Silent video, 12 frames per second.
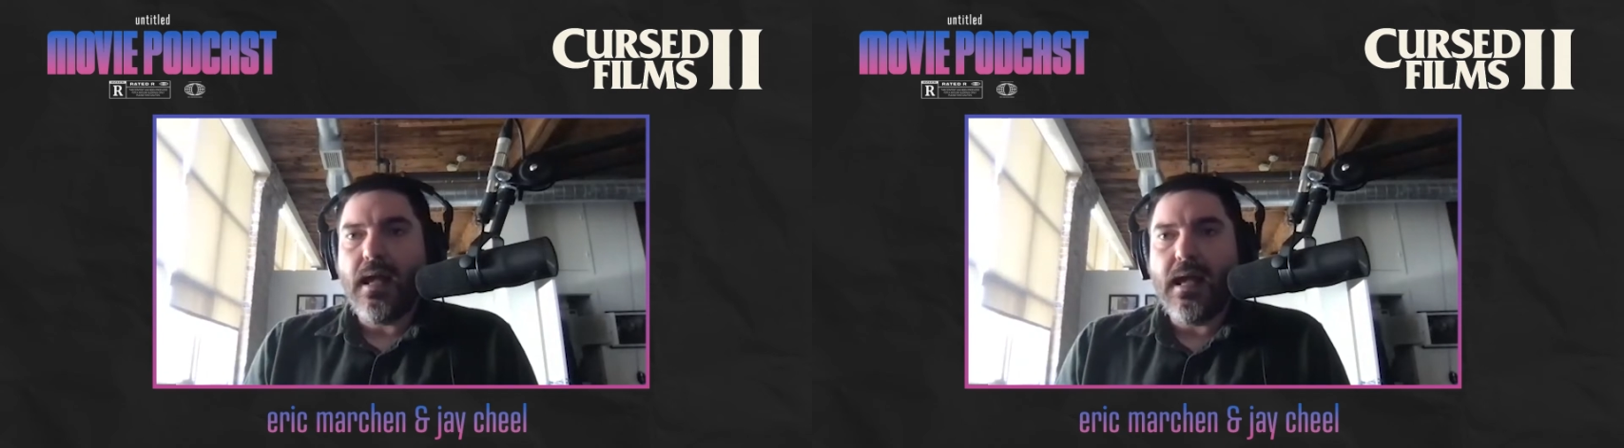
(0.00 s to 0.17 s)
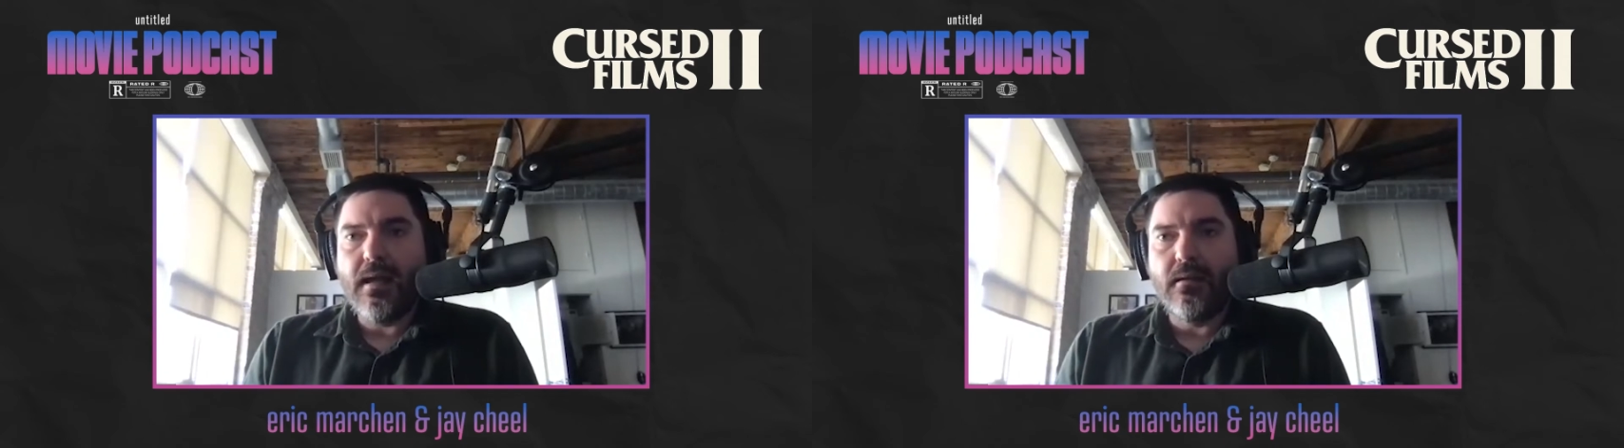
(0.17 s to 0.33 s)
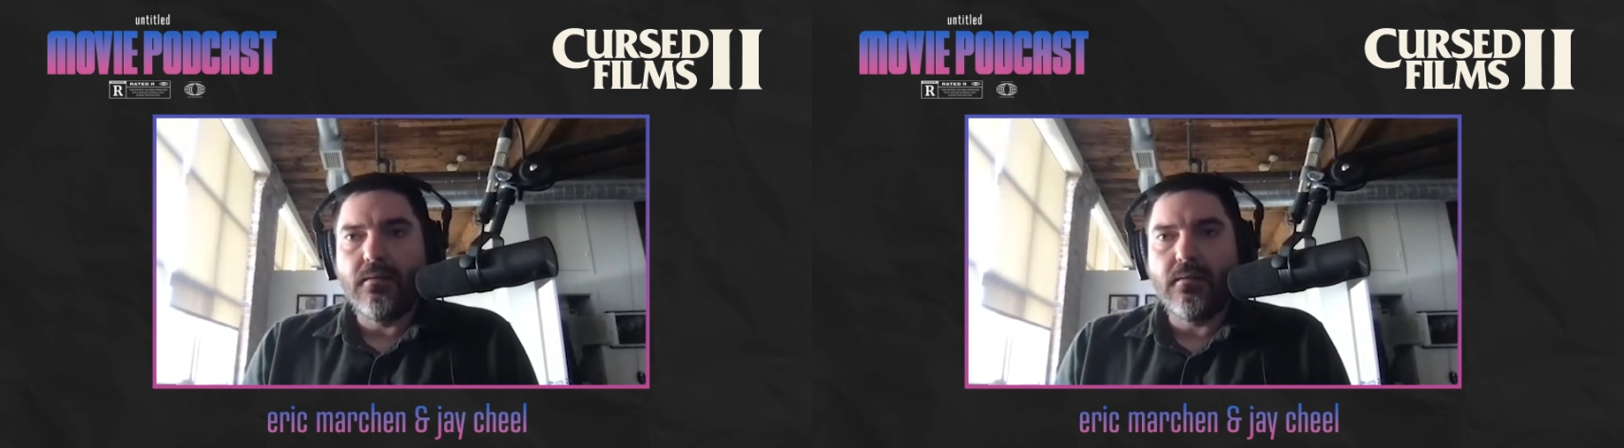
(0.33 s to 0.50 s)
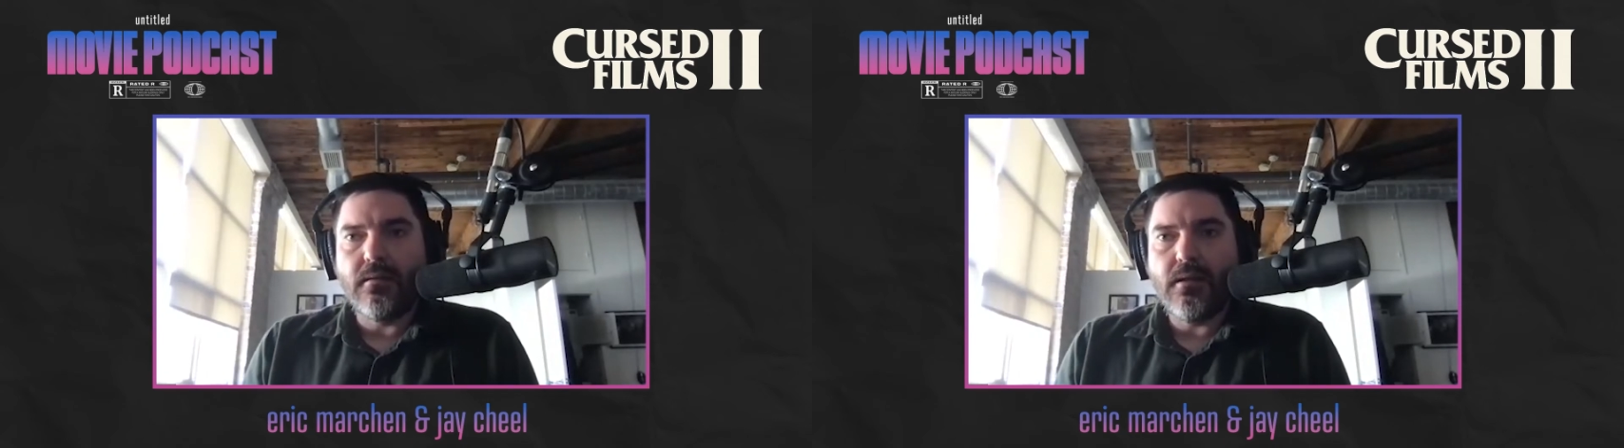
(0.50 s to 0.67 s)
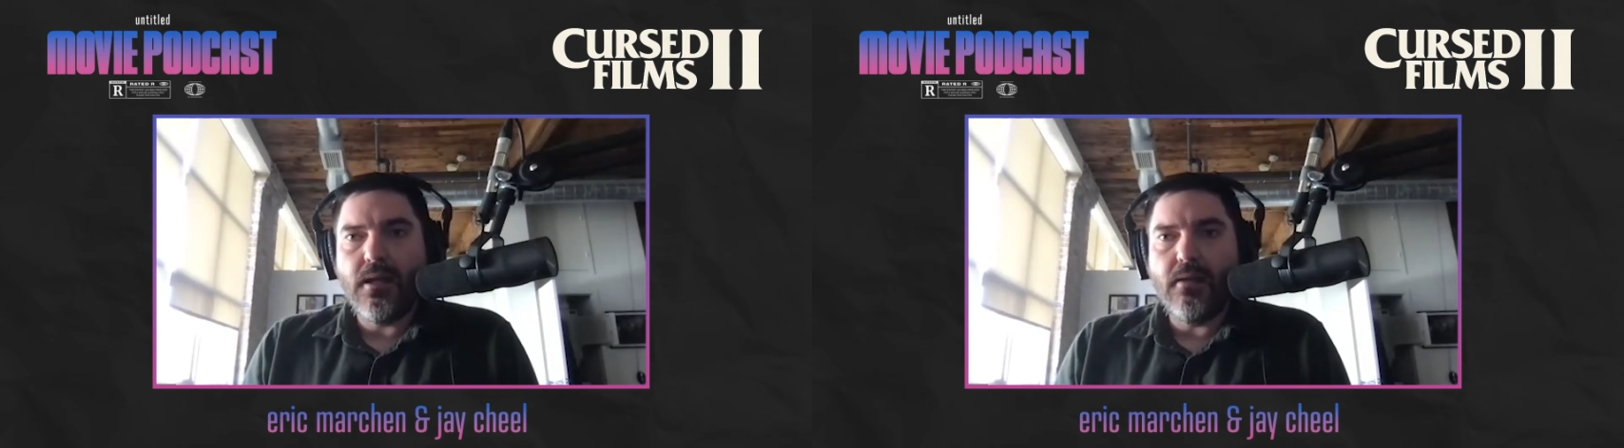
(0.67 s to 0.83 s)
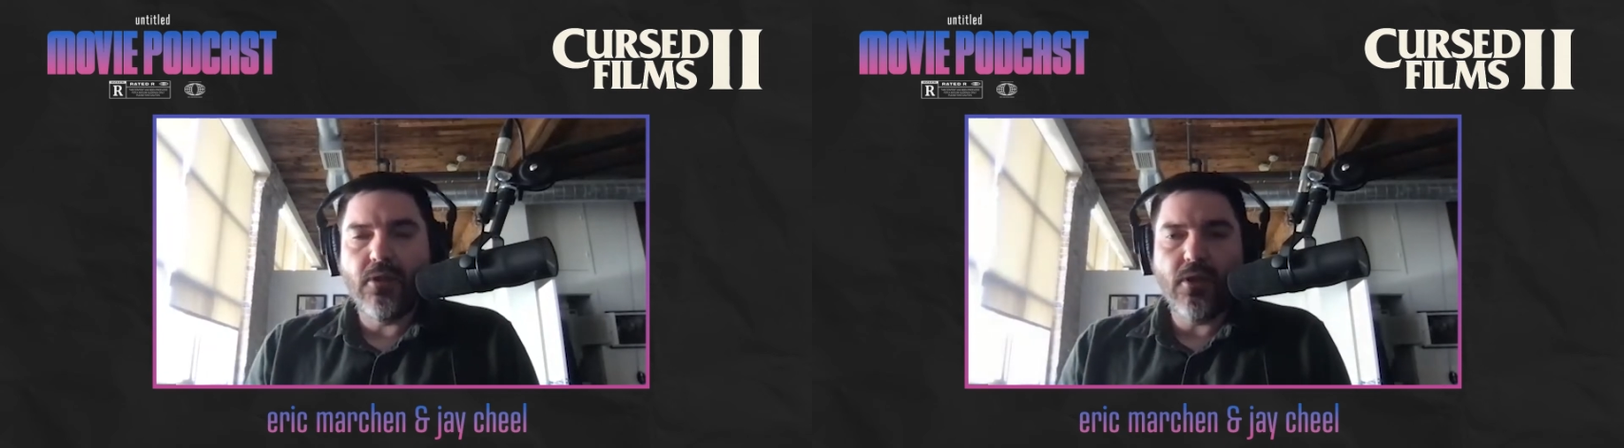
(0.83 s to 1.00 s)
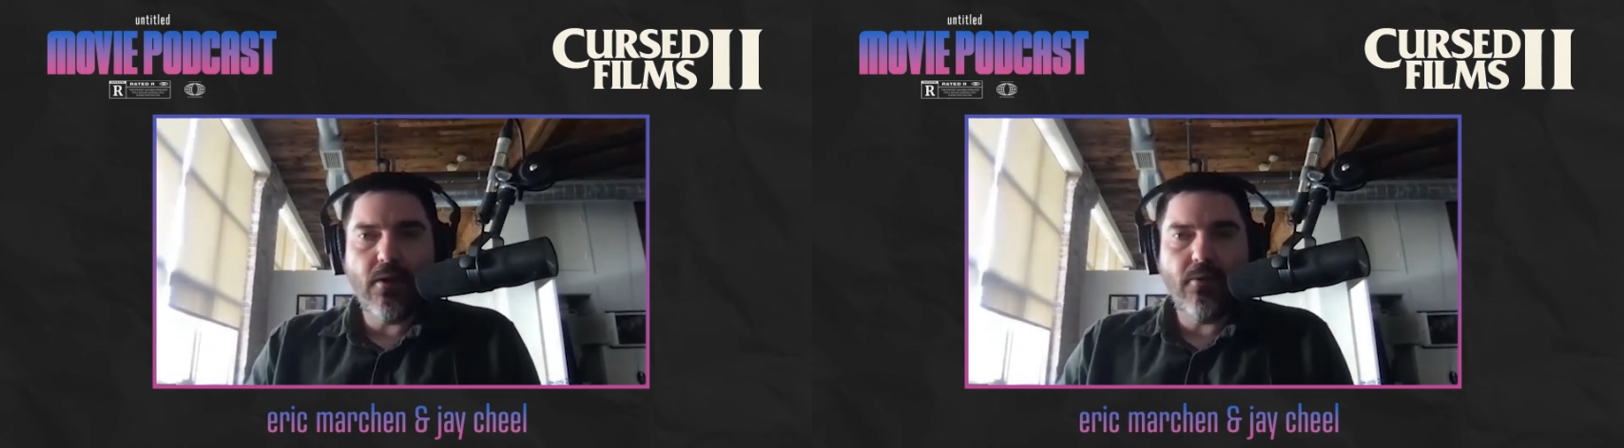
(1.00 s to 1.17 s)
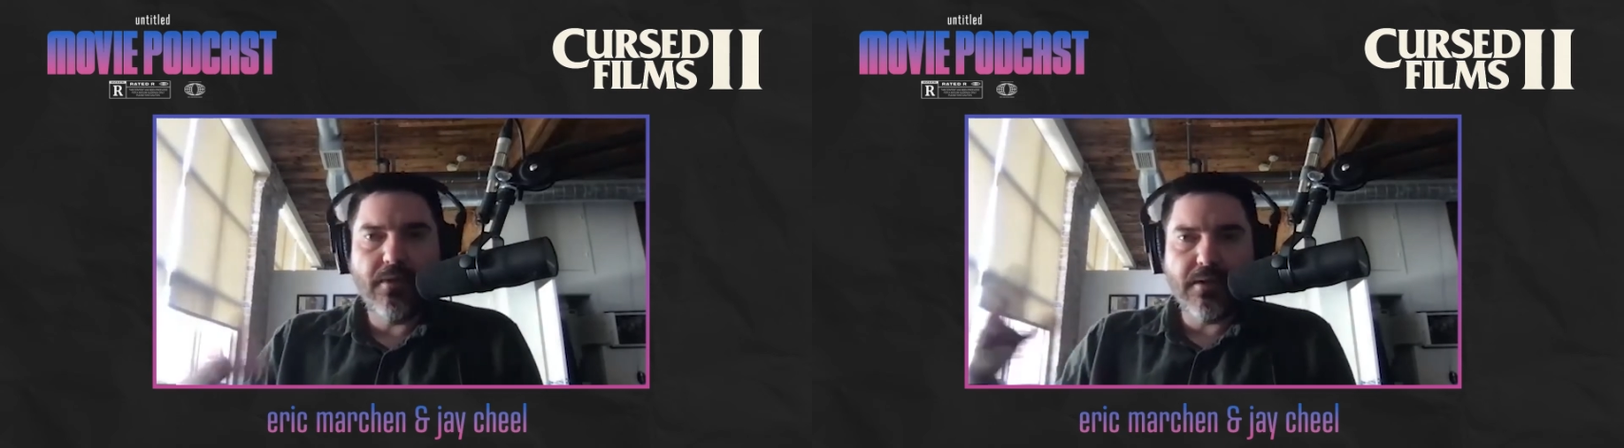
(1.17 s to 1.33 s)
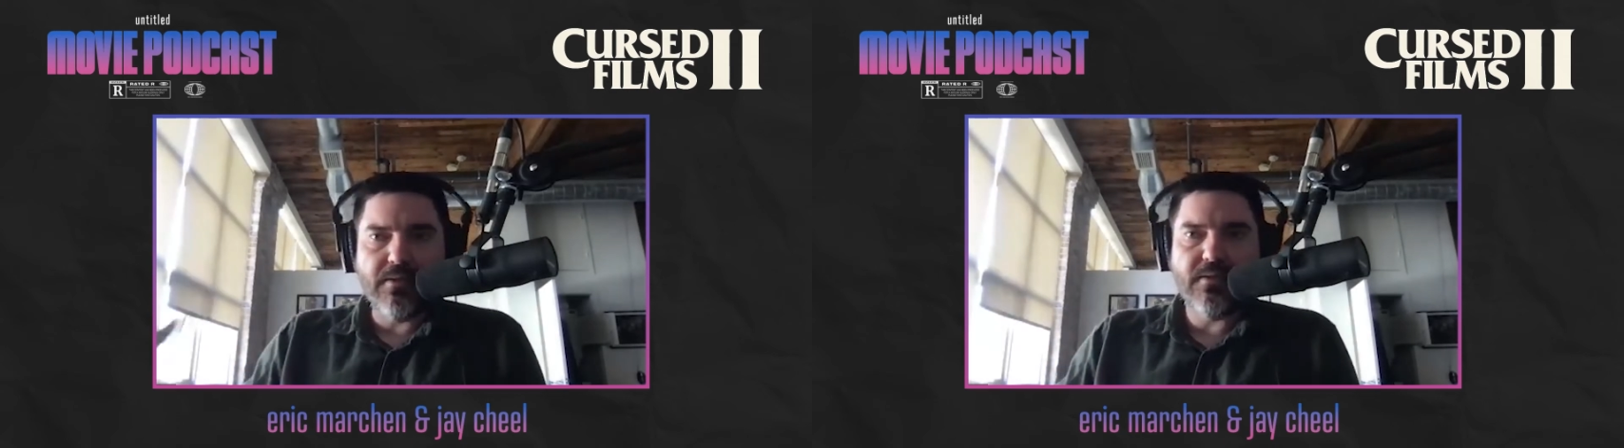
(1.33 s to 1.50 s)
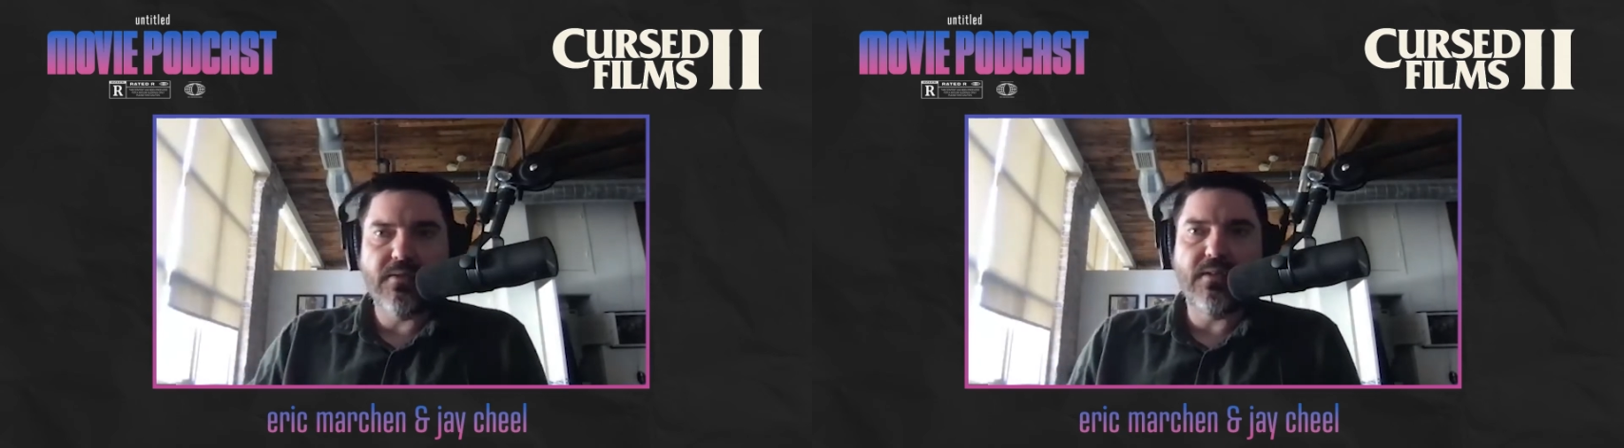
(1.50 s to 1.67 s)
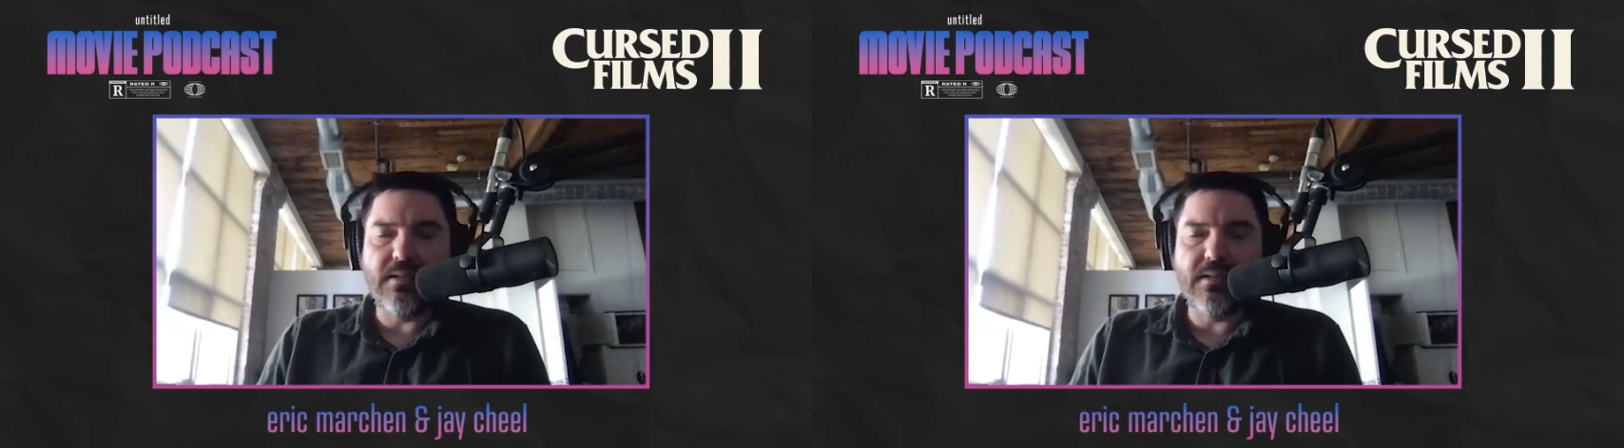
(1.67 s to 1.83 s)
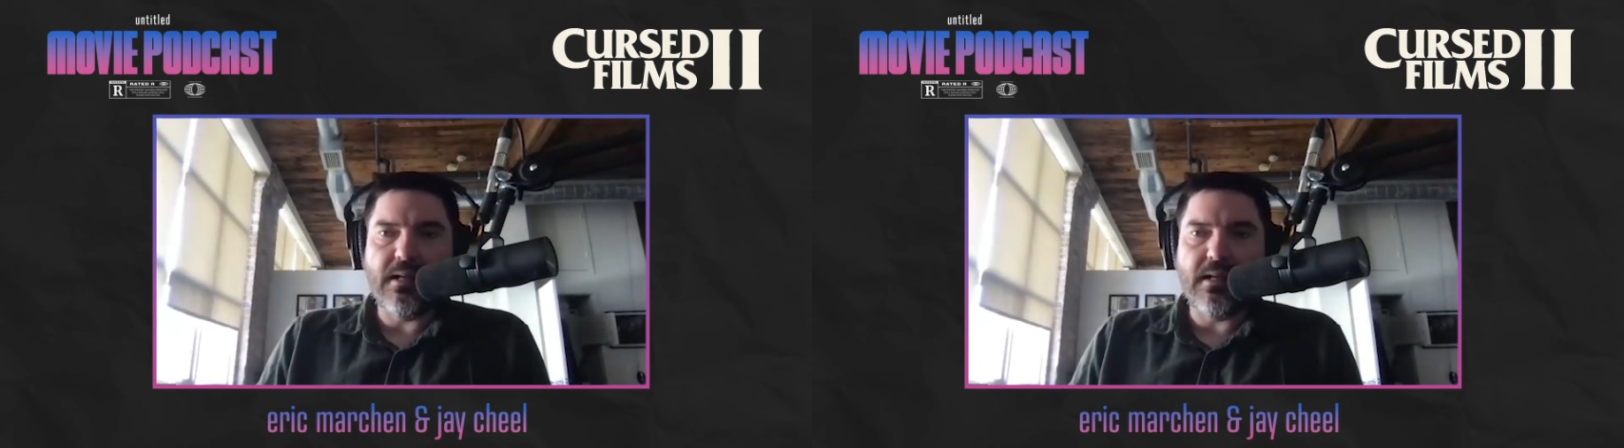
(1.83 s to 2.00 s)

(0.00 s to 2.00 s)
And even though this season